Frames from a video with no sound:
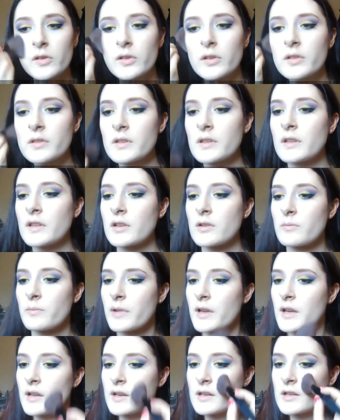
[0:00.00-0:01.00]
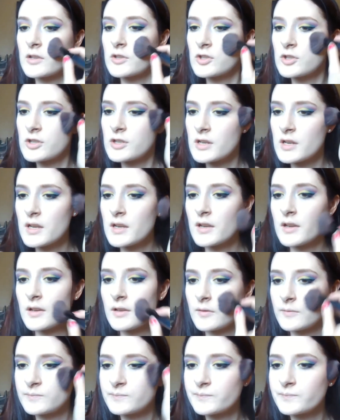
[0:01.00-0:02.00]
Just a little bit on each cheek,
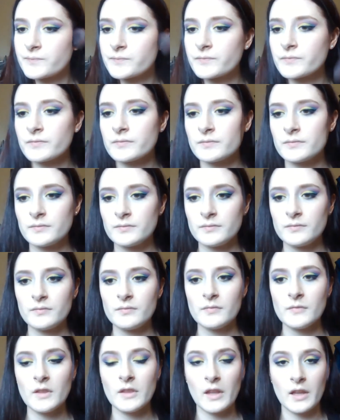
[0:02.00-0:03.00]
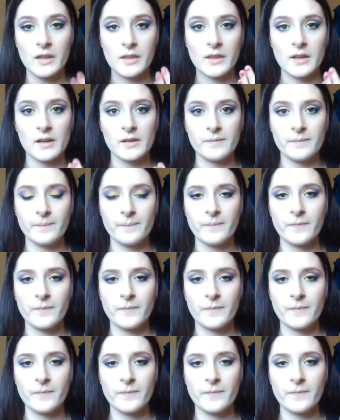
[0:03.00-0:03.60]
like that.